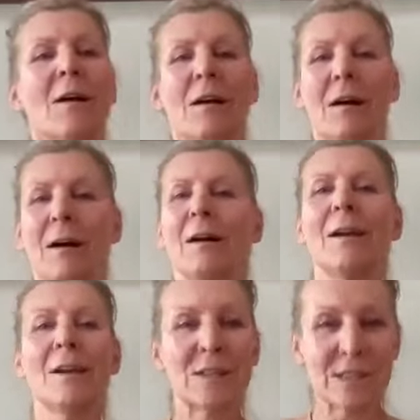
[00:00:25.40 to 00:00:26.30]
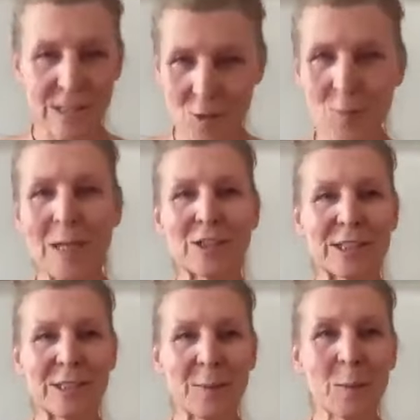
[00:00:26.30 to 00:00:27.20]
oh, so much
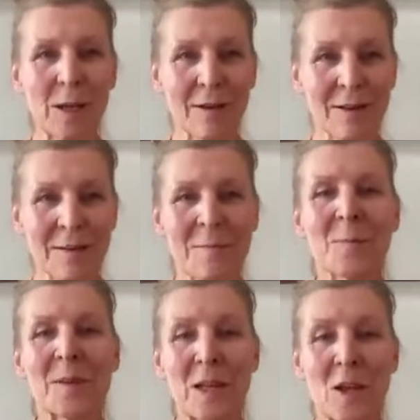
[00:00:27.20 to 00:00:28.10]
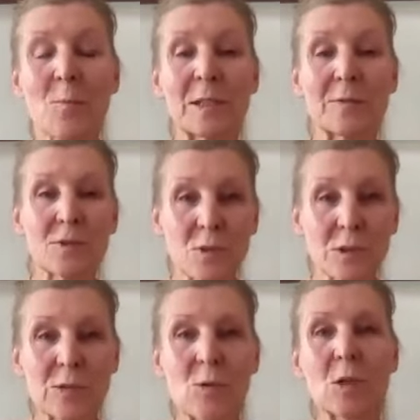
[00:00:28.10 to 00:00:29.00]
simpler. No, but of
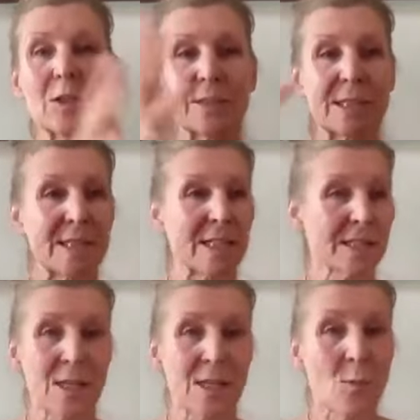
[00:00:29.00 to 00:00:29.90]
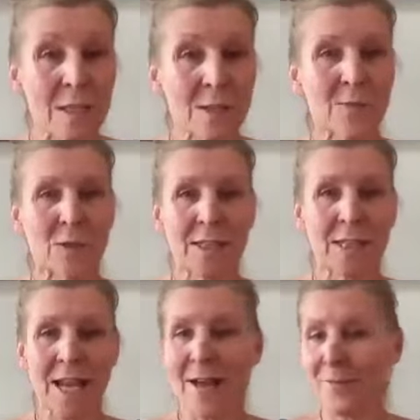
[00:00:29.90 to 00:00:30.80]
course, all those things, they're wonderful
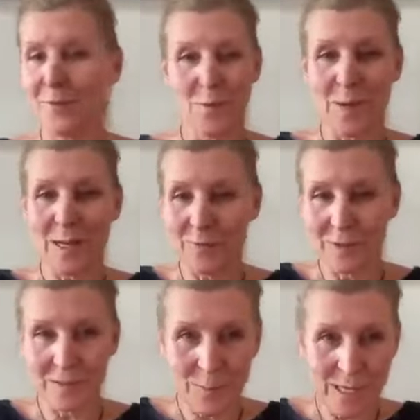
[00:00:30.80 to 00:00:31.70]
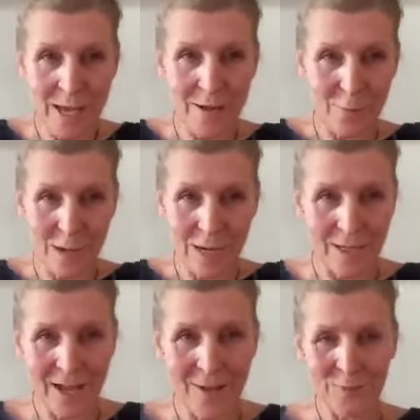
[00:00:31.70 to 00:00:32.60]
and they have the benefit we have right
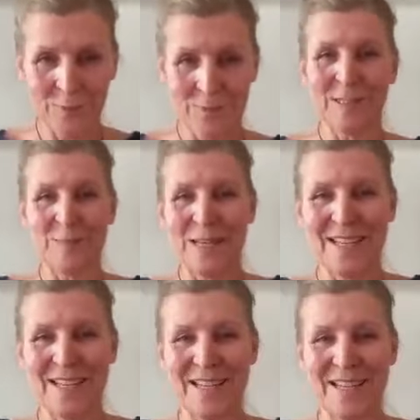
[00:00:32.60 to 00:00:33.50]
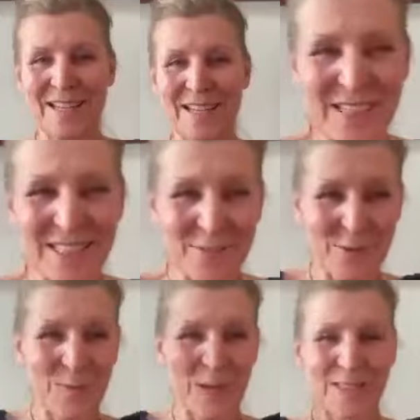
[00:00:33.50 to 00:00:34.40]
now, speaking, you know, in
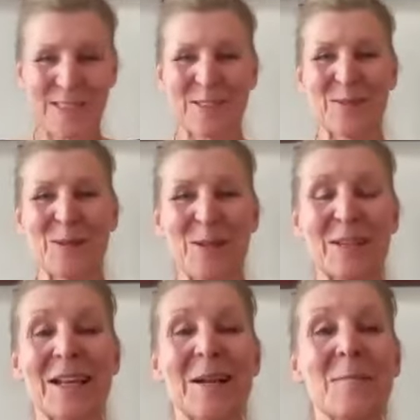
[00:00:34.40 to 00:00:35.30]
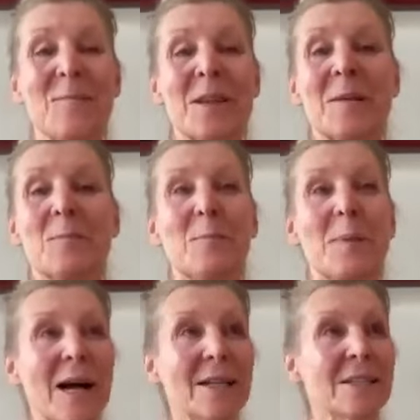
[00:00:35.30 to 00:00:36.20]
different parts of the world.
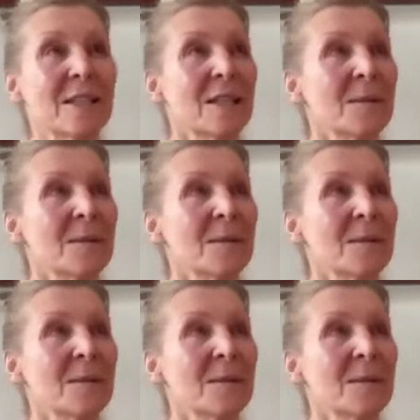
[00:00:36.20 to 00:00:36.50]
But